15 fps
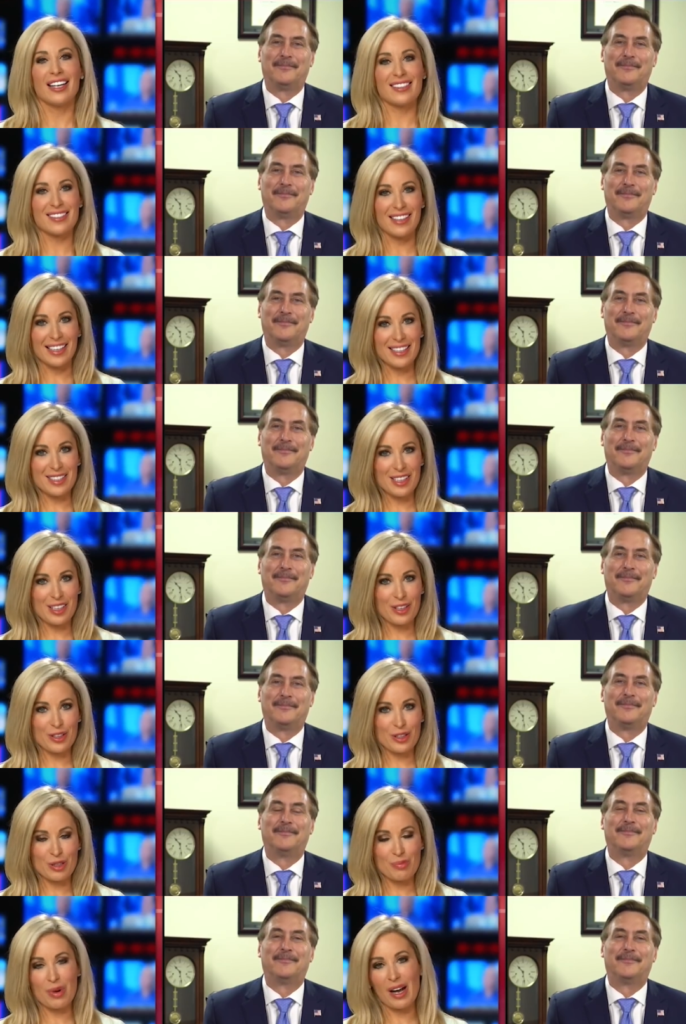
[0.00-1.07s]
Speaker 1: it's nice to
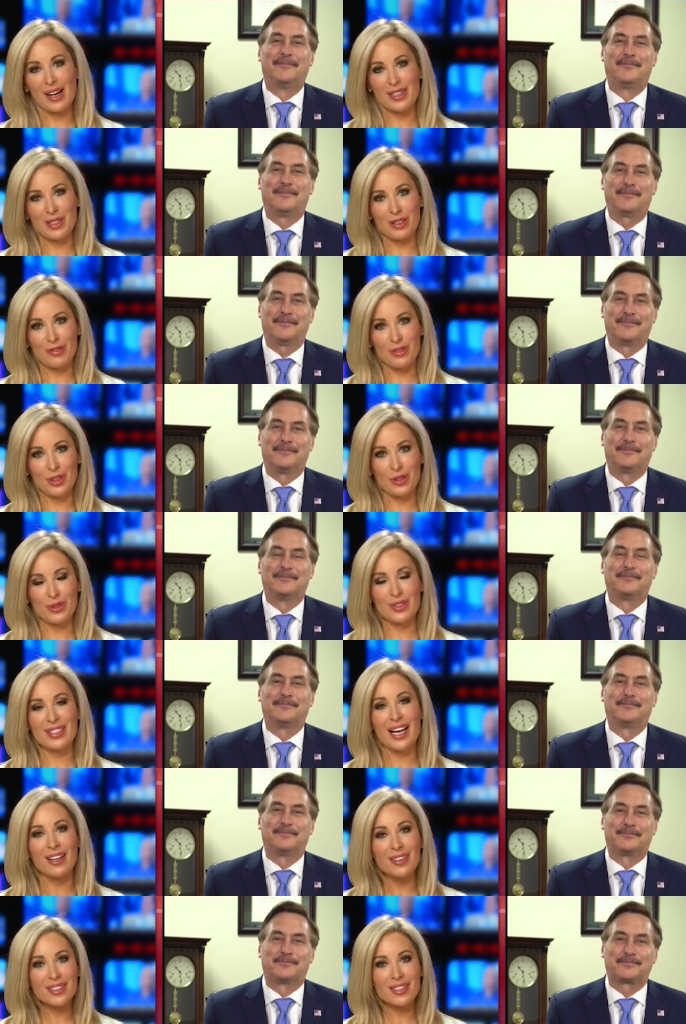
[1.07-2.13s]
hear some positive
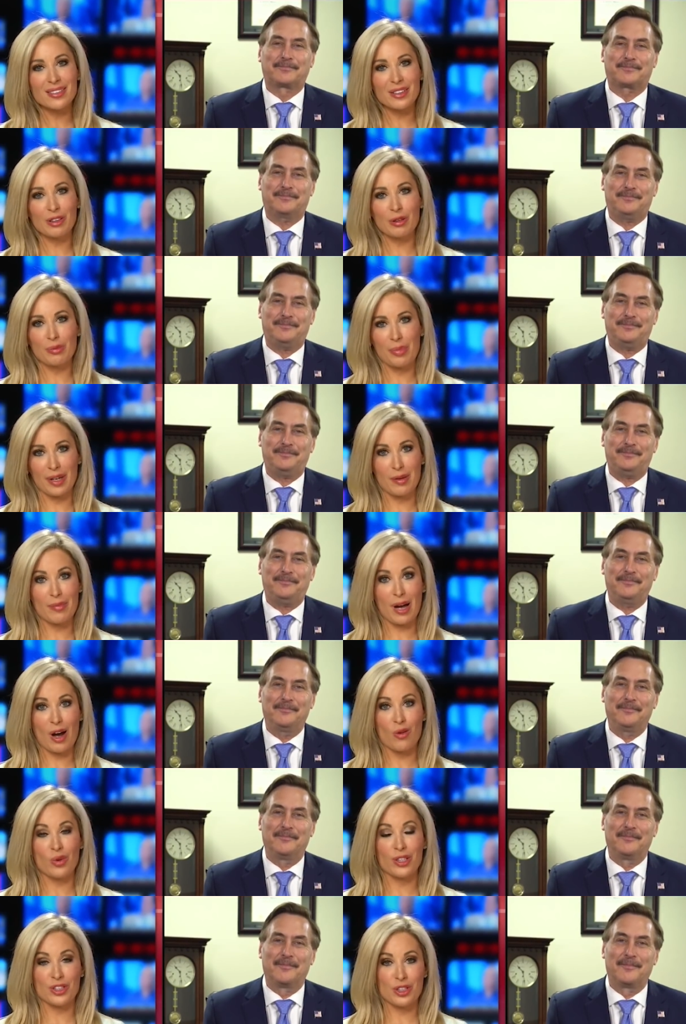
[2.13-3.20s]
news. Tell us a little bit
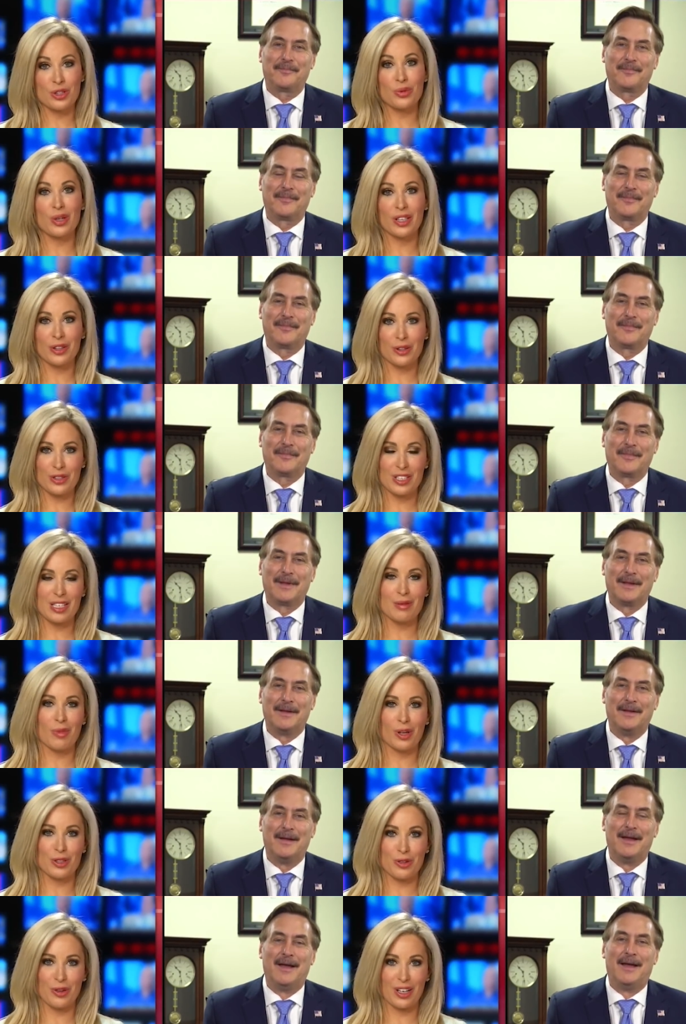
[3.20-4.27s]
about what you and your
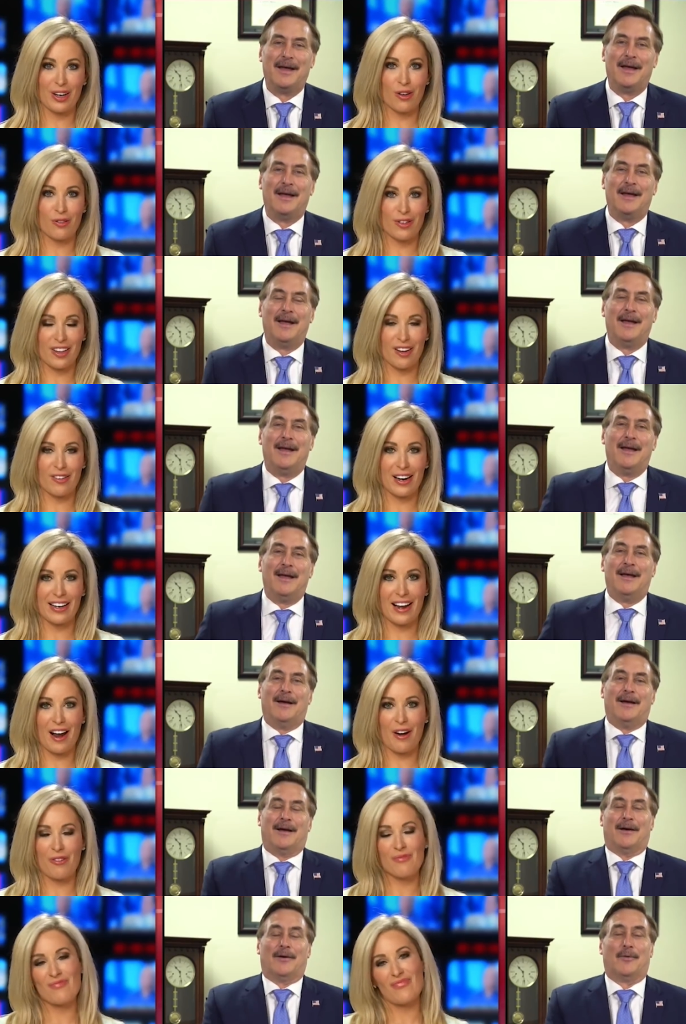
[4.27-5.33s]
team are doing over there right
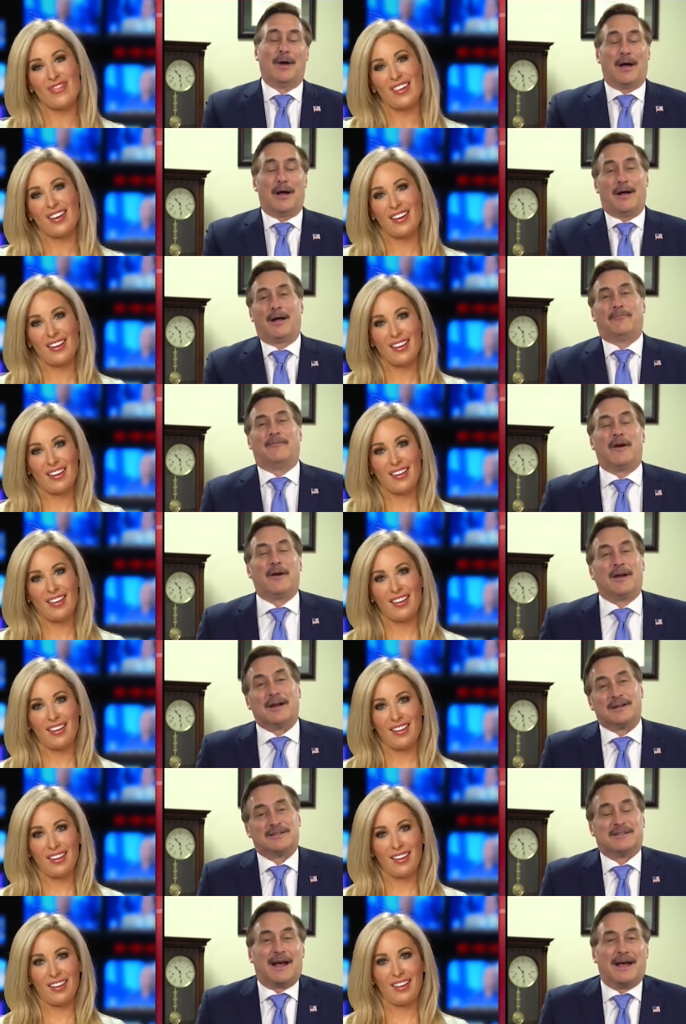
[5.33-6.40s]
now.
Speaker 2: Well, I'm
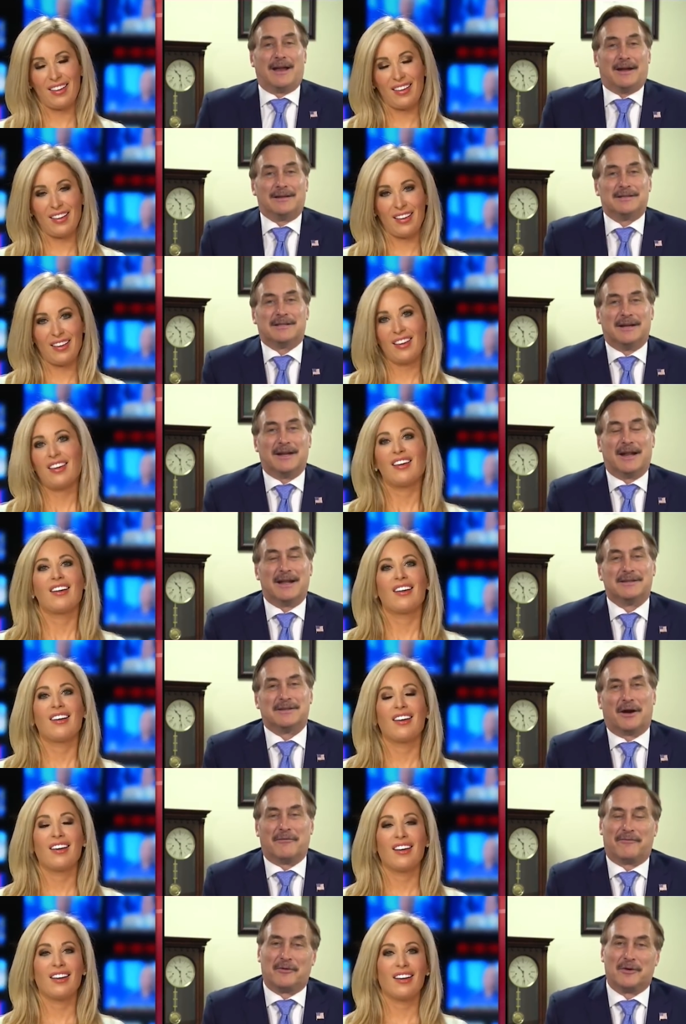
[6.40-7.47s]
very excited. Today
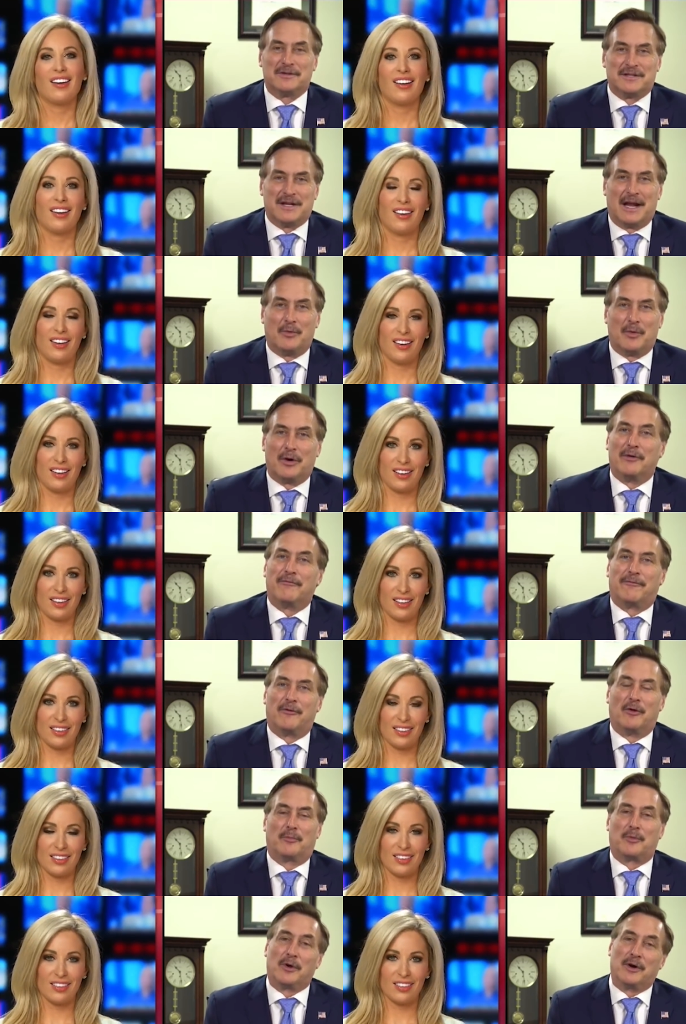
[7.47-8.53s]
is our first day we're in
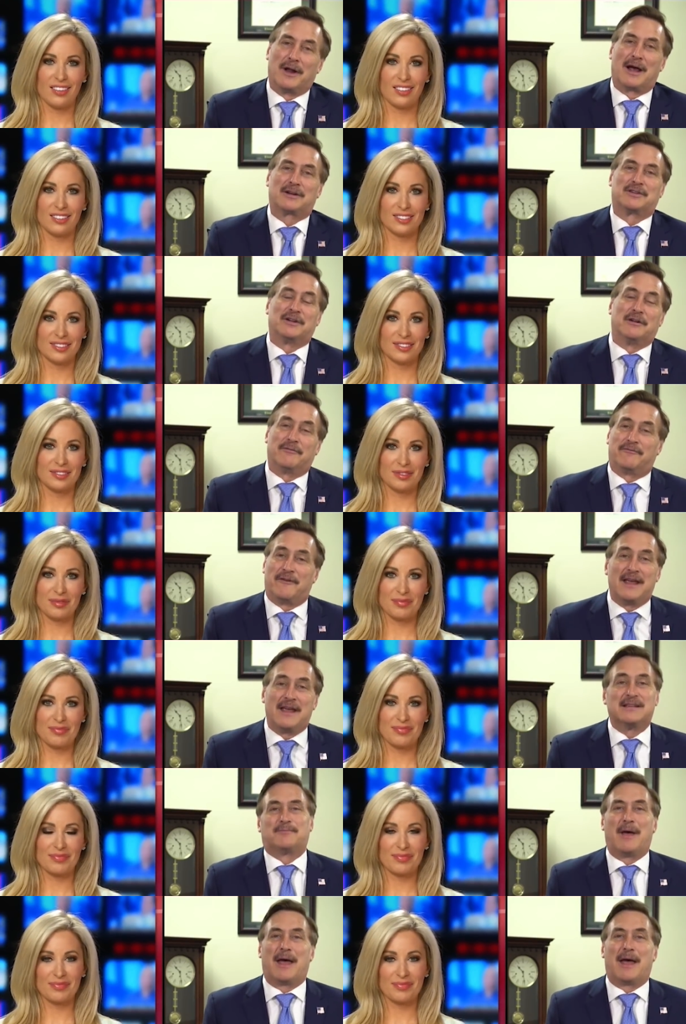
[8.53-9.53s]
full production of face